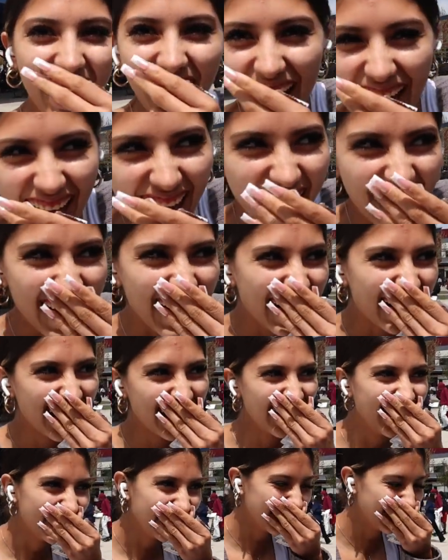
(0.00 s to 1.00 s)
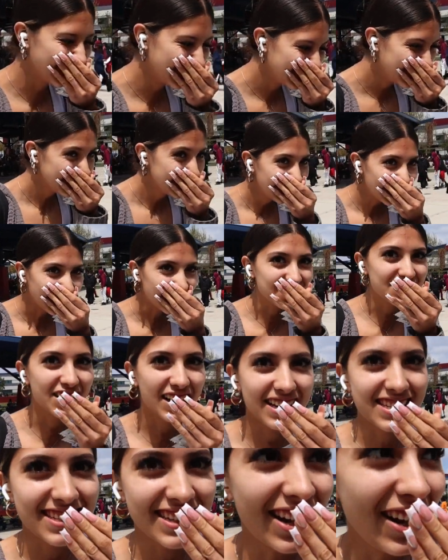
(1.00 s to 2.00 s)
Oh
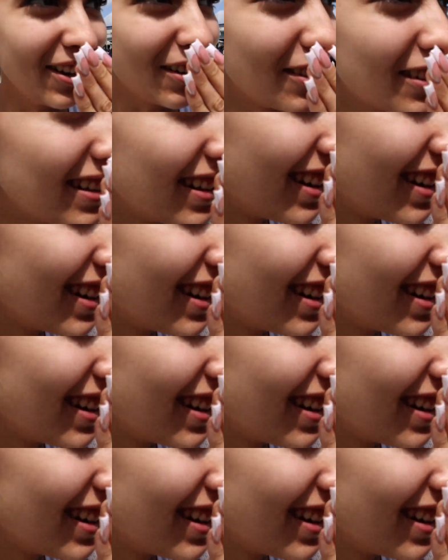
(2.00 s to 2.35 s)
you guys know.